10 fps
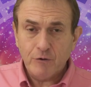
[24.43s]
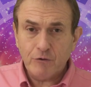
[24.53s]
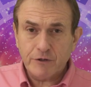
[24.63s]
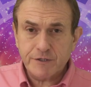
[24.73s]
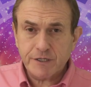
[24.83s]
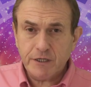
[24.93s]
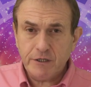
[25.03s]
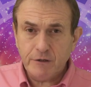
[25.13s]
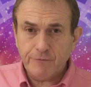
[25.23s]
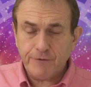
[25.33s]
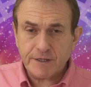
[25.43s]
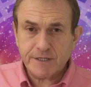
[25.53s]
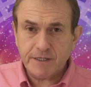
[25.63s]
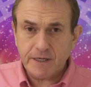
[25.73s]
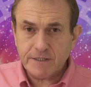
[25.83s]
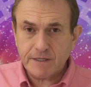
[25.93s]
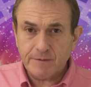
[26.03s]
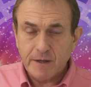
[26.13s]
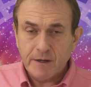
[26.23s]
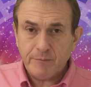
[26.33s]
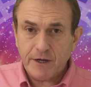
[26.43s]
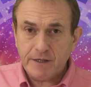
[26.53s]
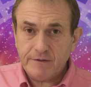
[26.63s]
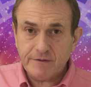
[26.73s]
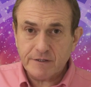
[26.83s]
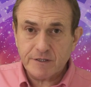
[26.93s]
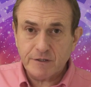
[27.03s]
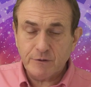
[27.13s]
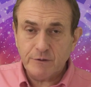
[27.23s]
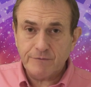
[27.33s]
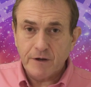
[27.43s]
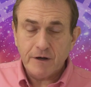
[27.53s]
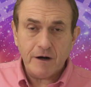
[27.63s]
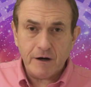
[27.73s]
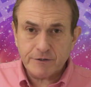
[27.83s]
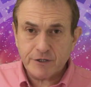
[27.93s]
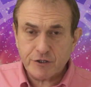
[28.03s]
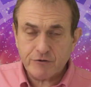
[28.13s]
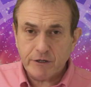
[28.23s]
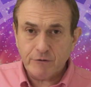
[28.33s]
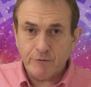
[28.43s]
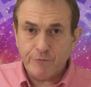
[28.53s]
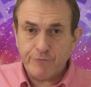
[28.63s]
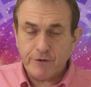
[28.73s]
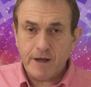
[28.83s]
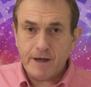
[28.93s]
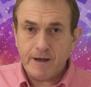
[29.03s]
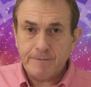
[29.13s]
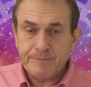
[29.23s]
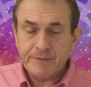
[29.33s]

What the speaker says: or can see you fascinated by anything to do with artistry or flair.